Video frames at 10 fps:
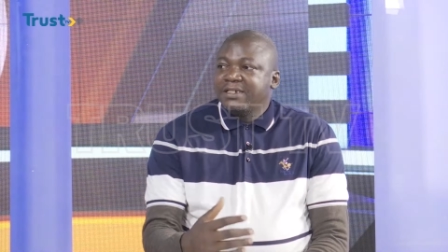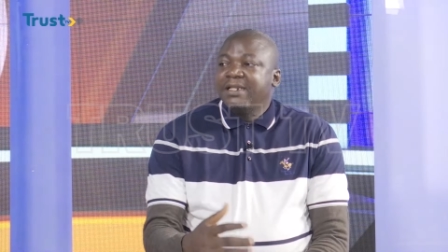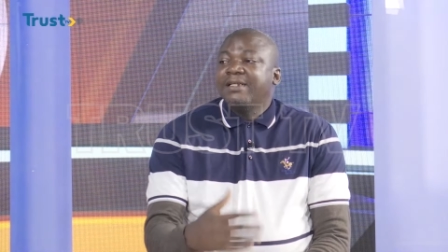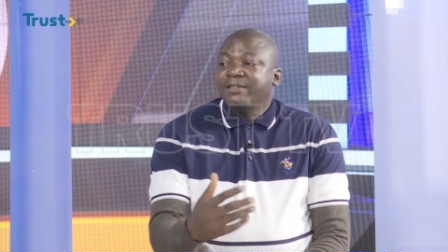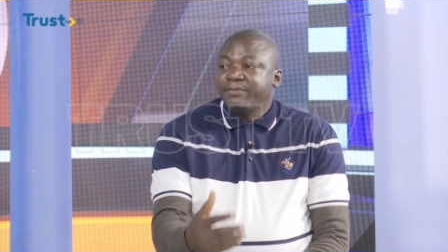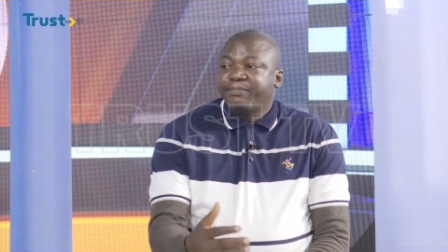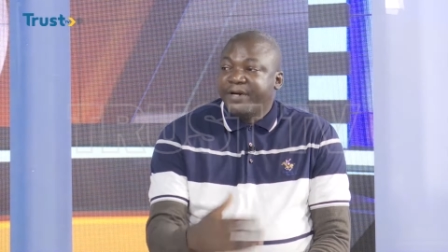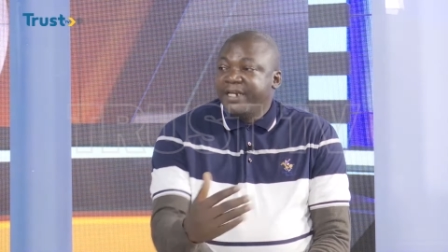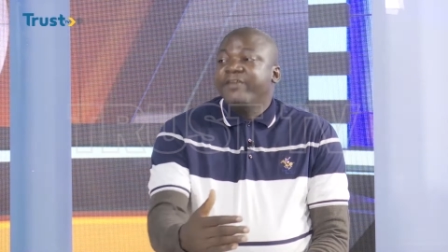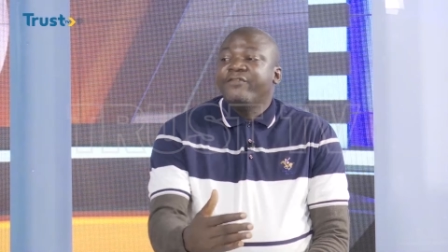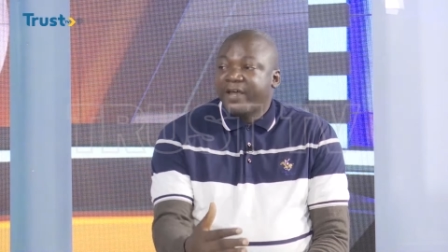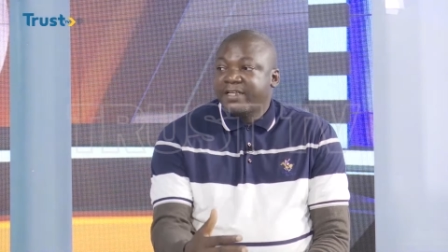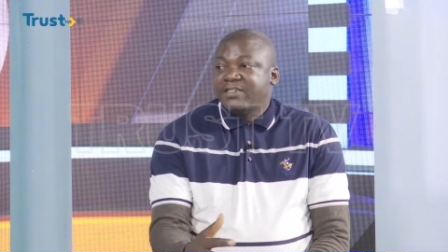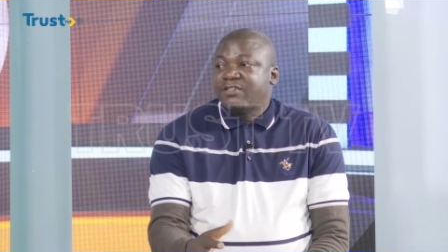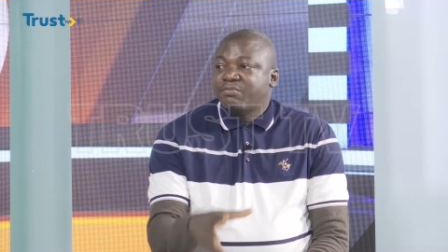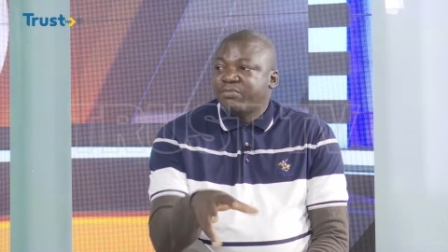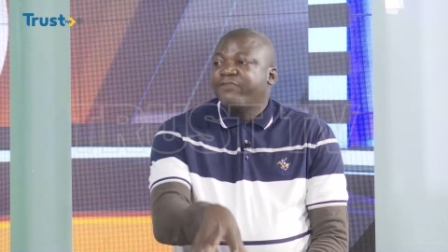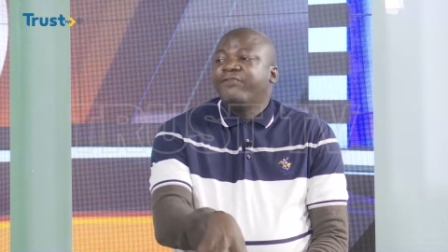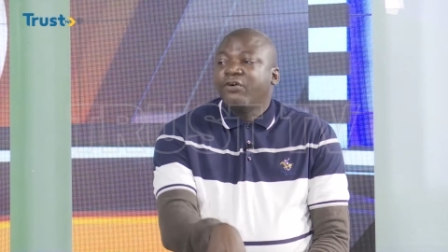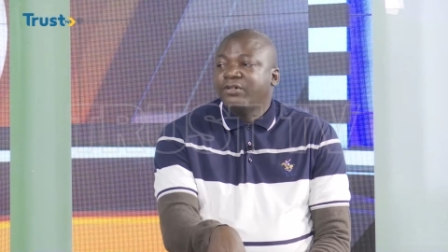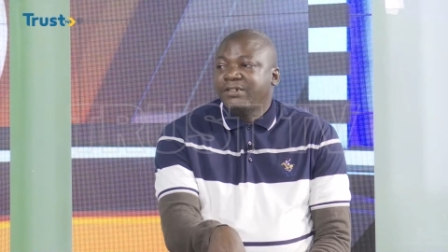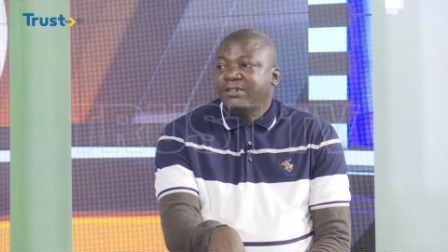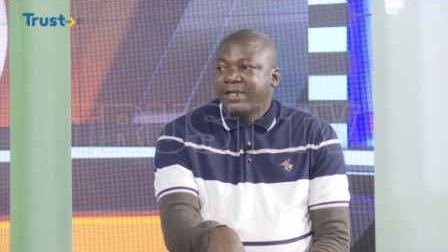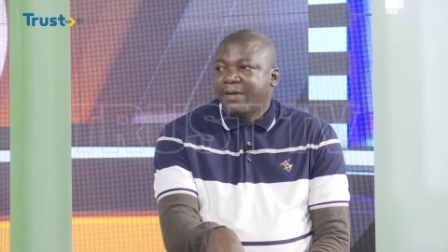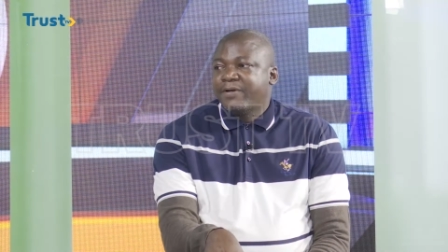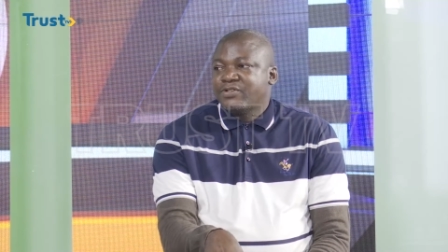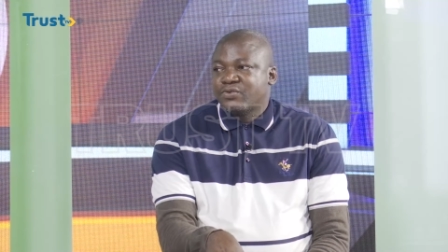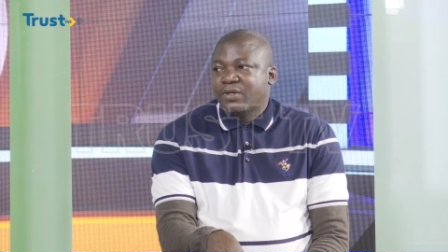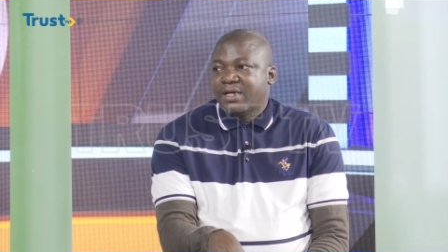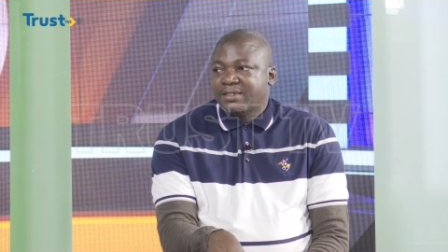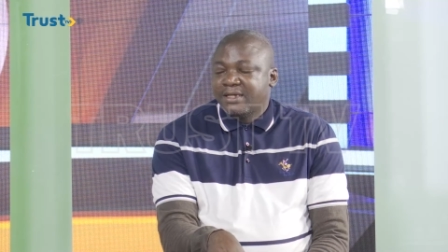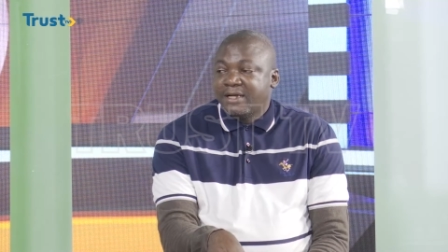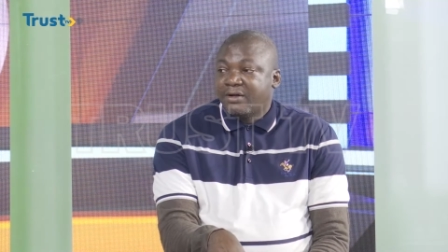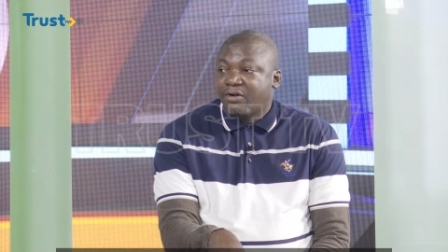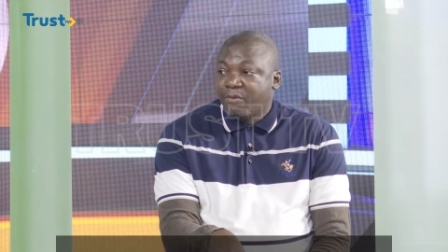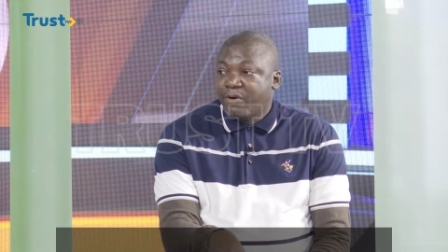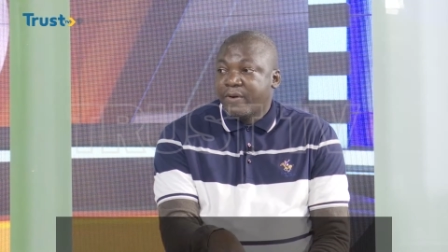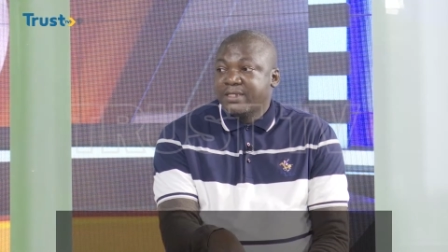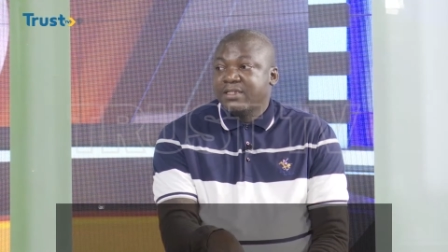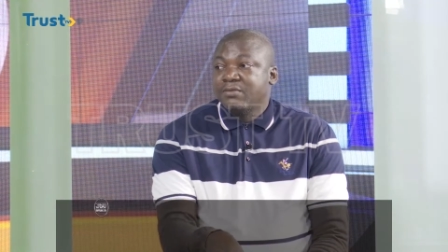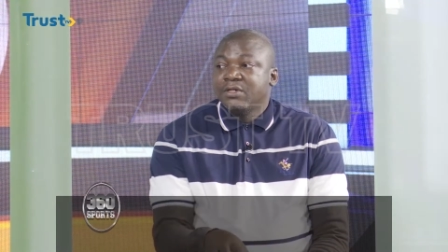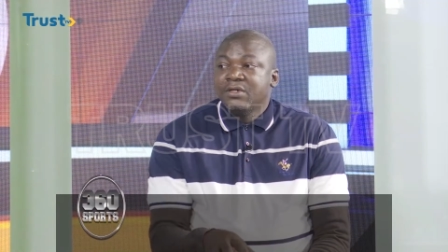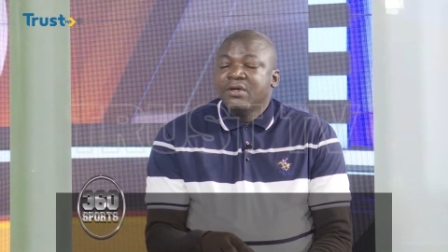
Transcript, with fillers: in a pre-event before that particular Commonwealth game.